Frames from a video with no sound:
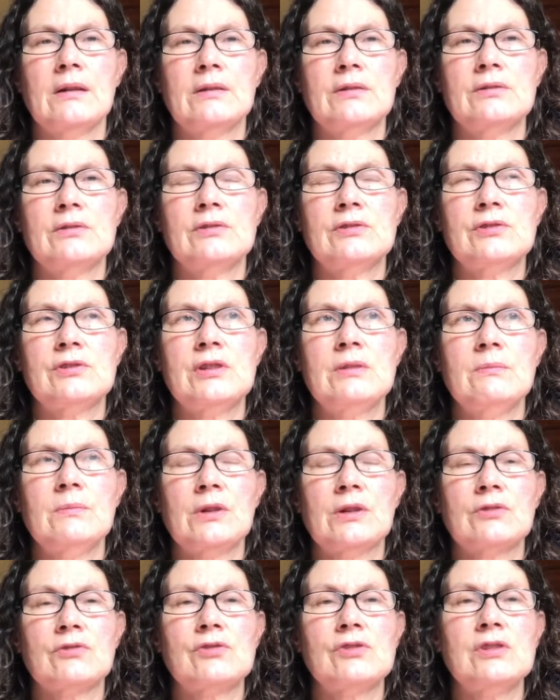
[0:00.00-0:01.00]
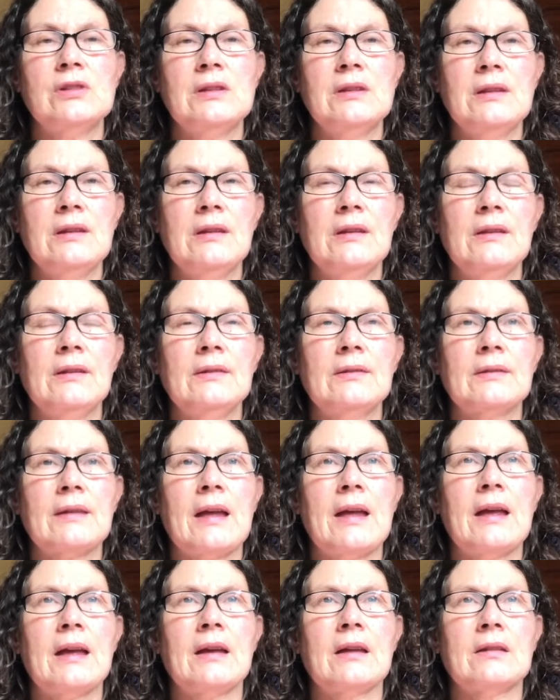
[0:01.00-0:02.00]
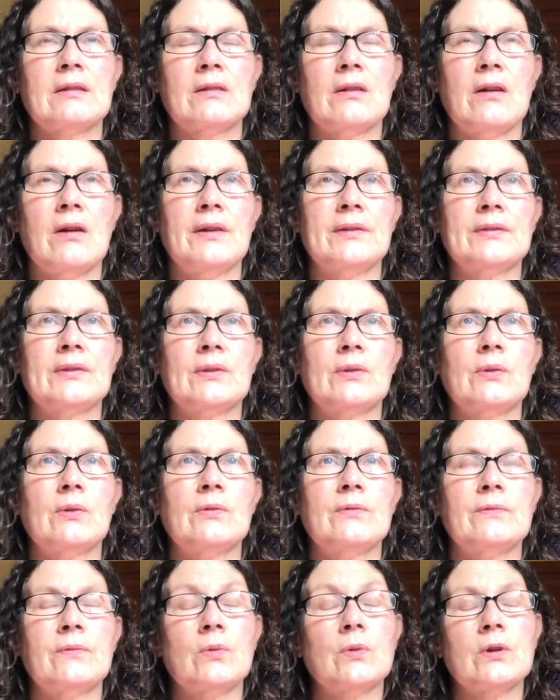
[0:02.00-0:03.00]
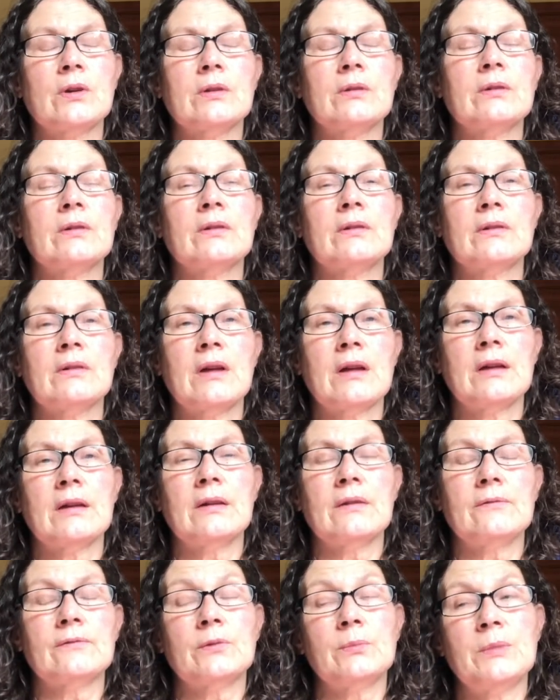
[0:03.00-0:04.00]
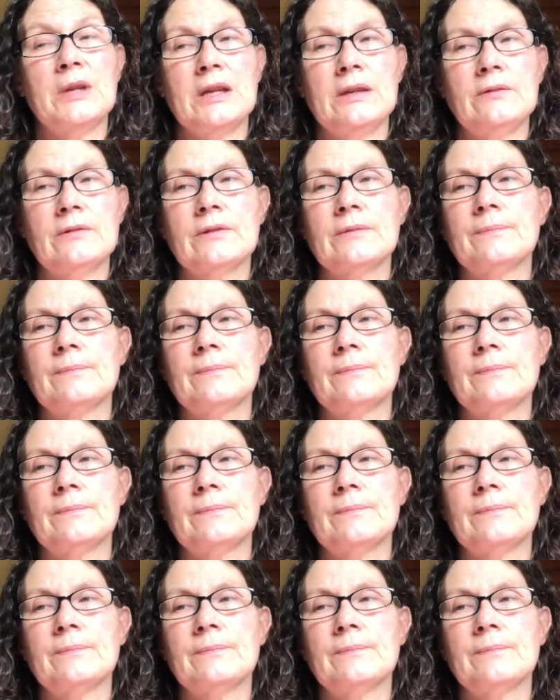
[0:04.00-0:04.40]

sheep milk cheese, and also for meat.